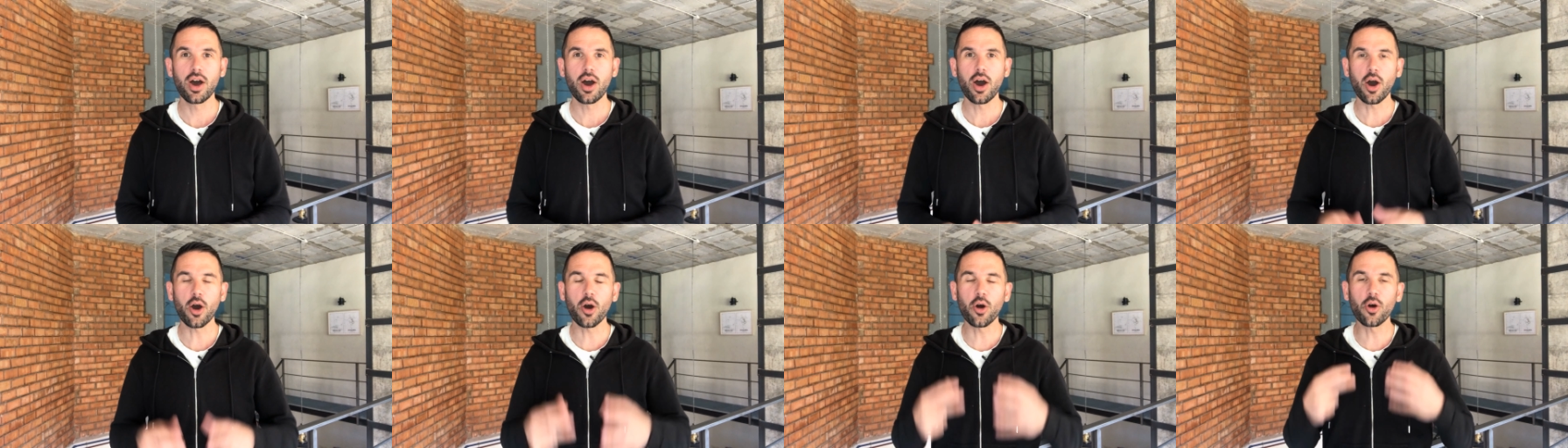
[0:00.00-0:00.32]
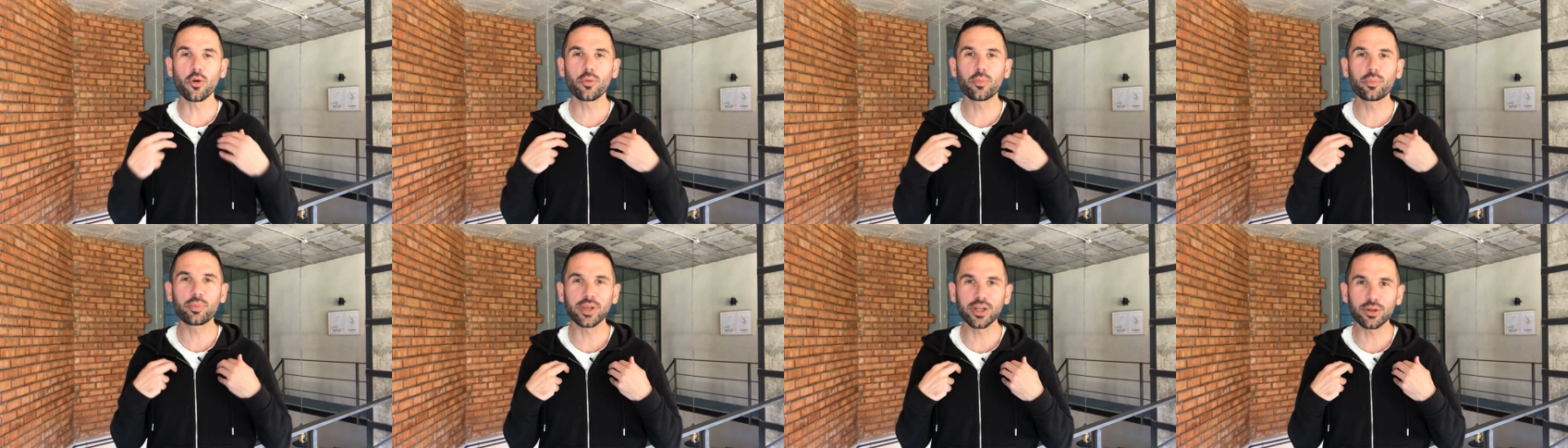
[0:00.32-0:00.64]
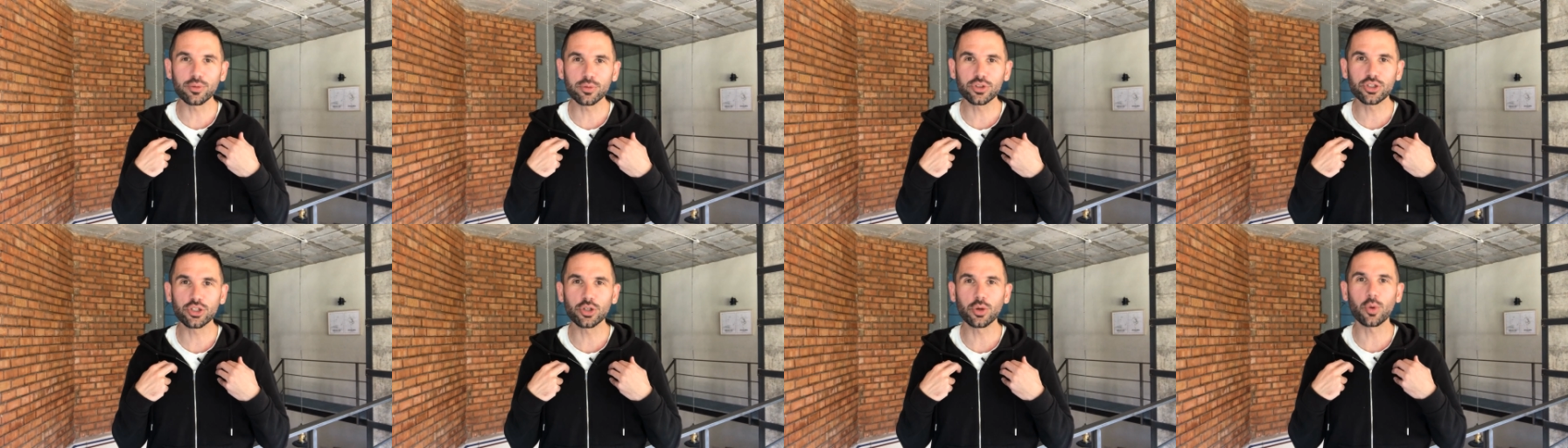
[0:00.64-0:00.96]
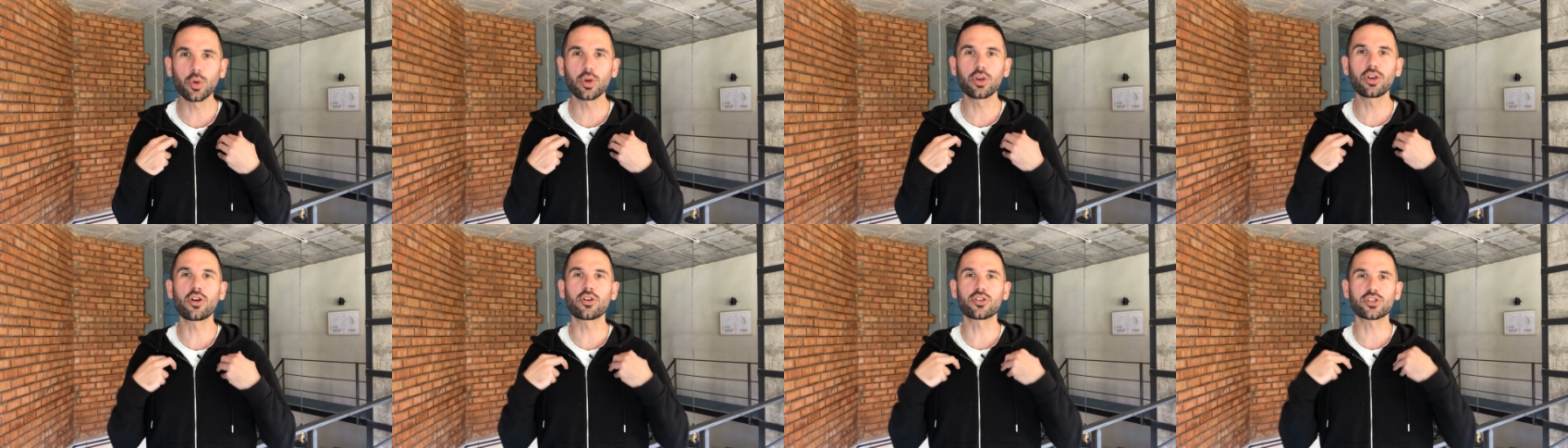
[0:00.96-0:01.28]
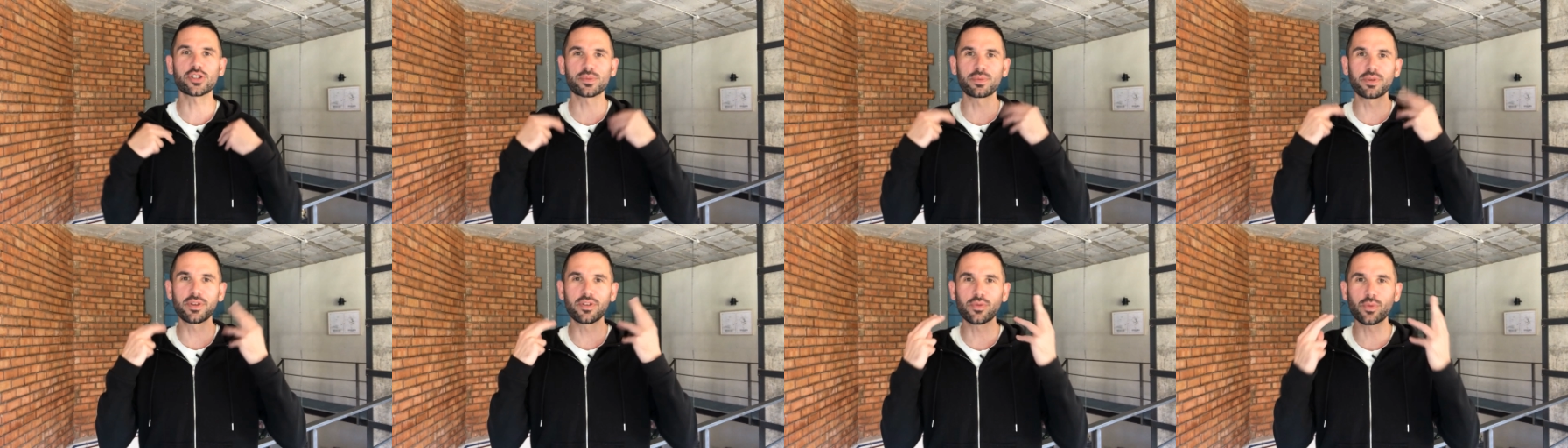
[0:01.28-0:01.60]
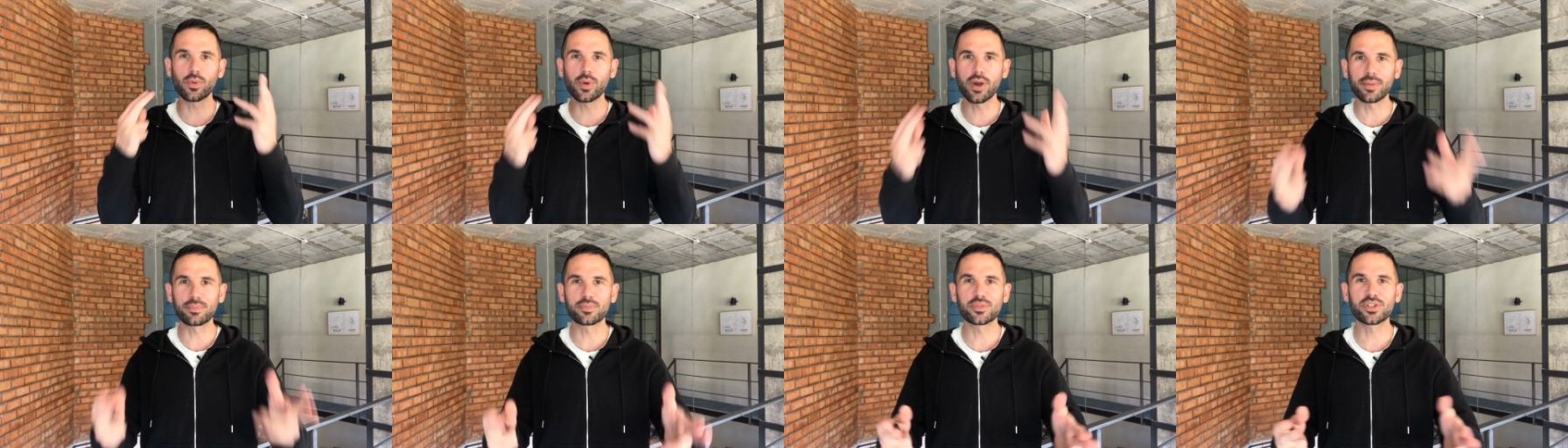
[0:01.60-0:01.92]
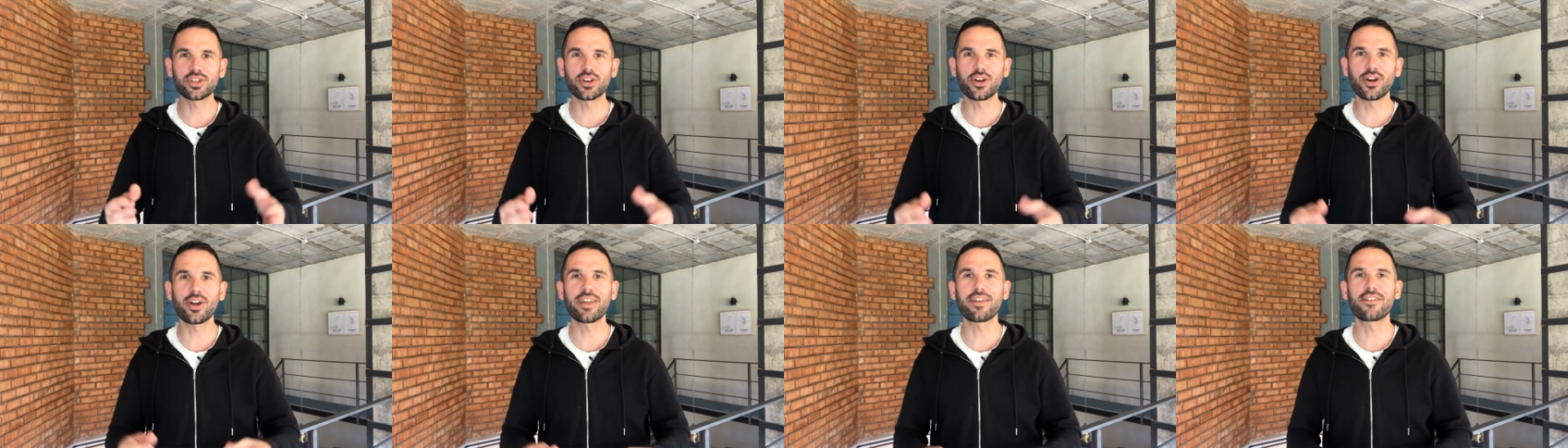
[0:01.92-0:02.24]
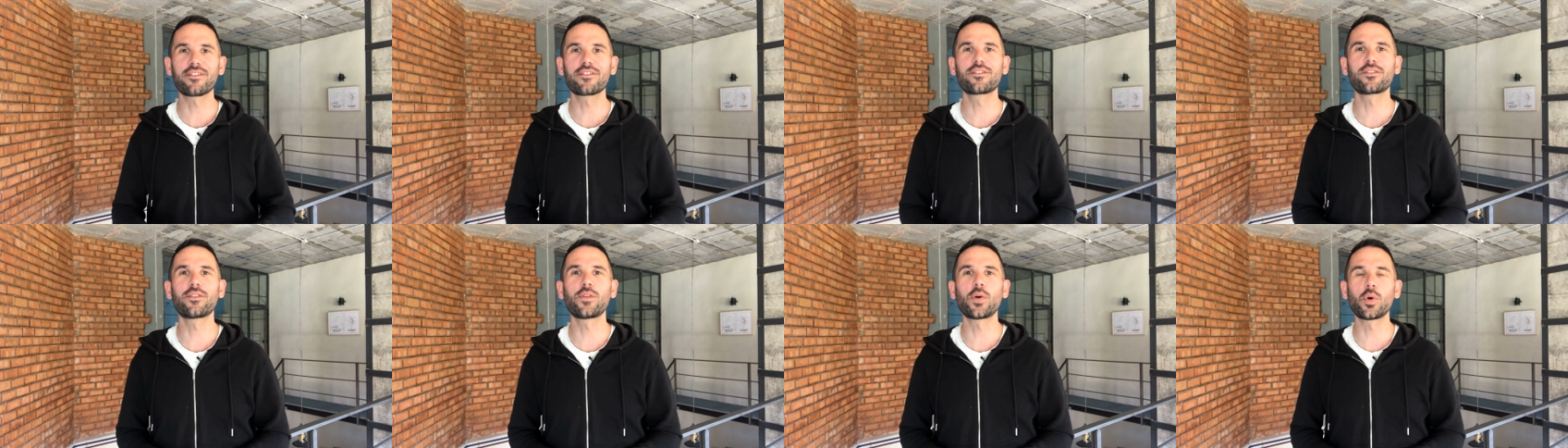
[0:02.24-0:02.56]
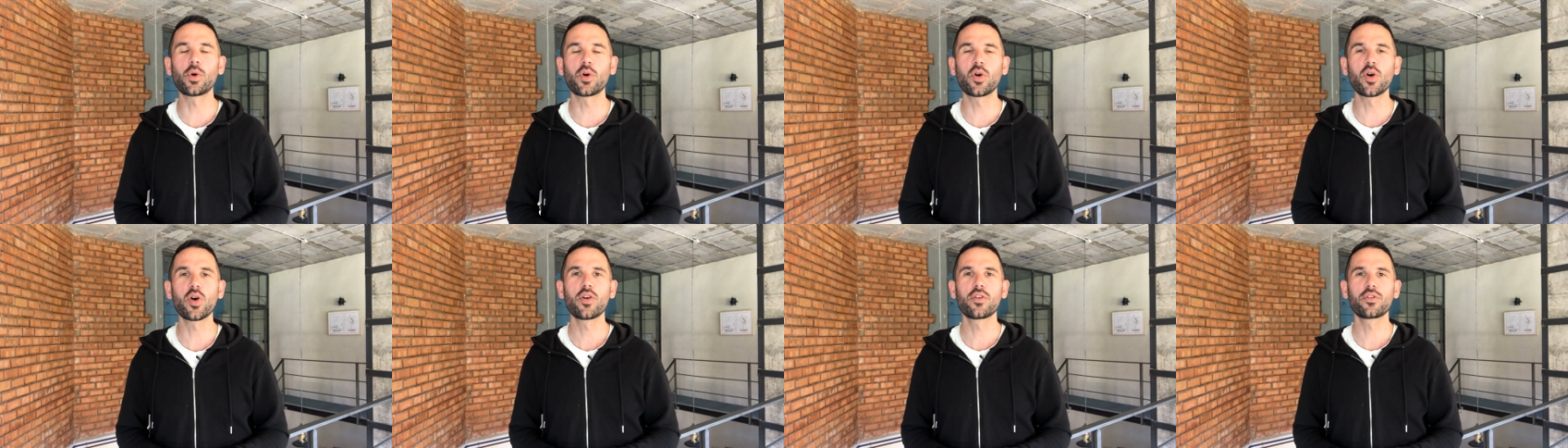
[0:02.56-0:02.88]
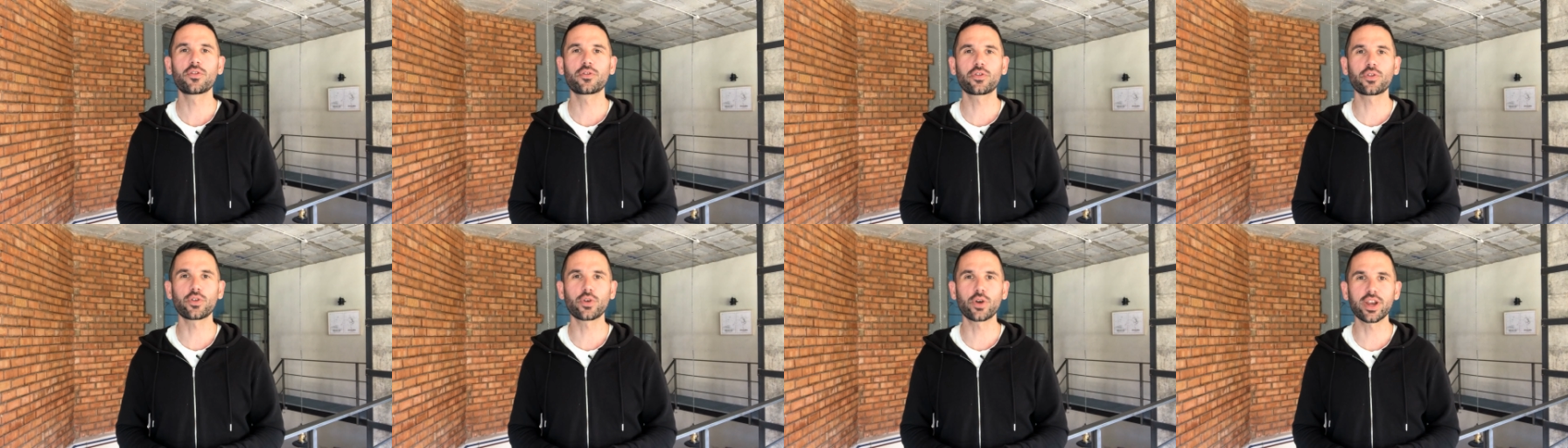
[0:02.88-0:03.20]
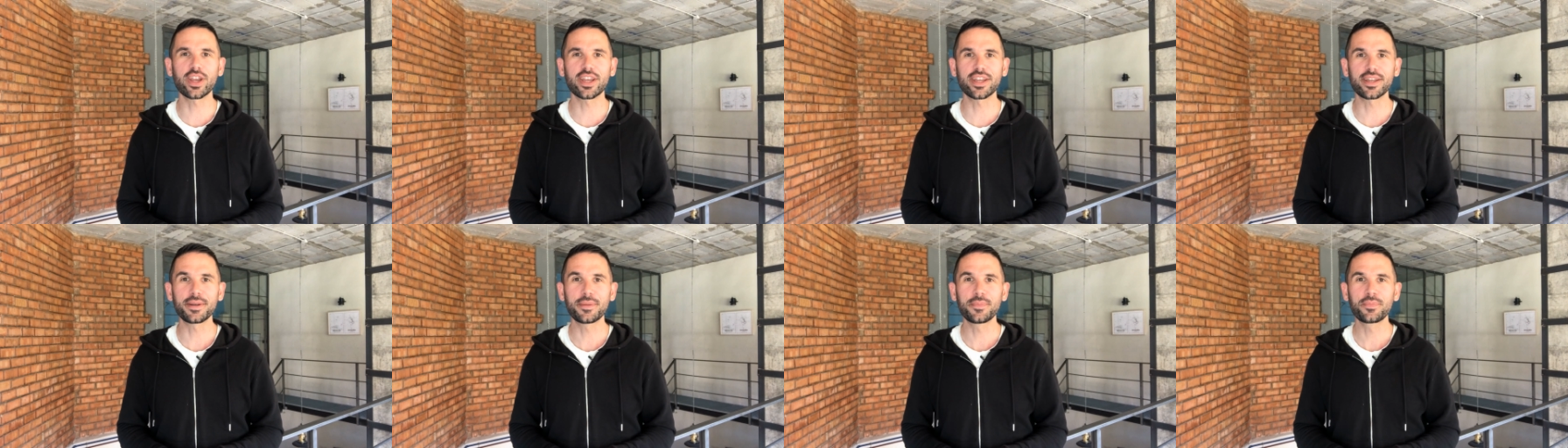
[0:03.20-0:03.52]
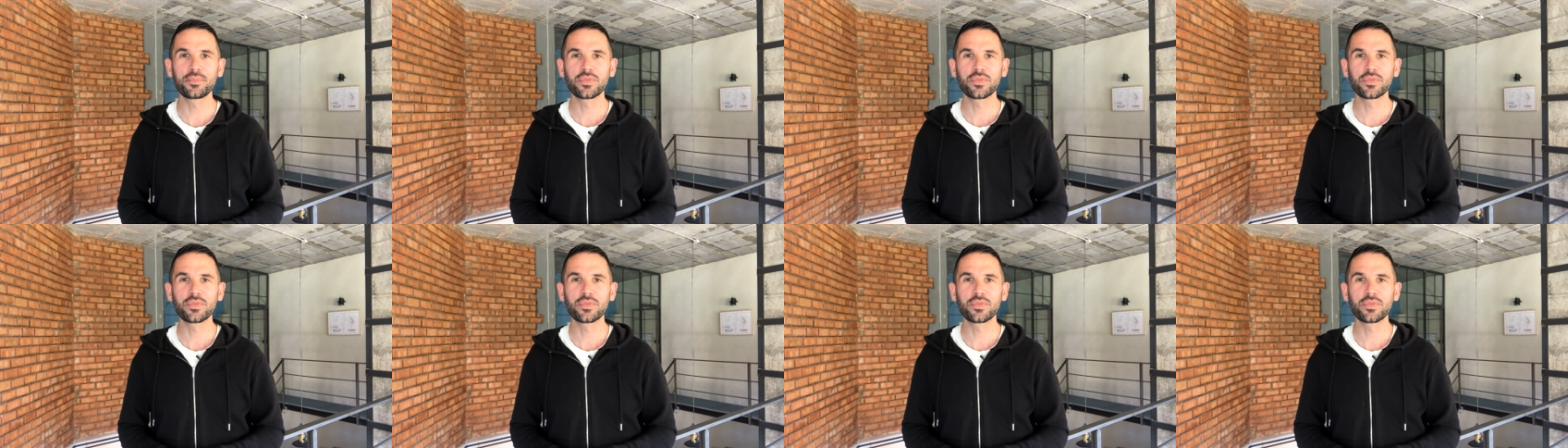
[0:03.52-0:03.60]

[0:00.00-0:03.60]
I'll build your locksmith website for free.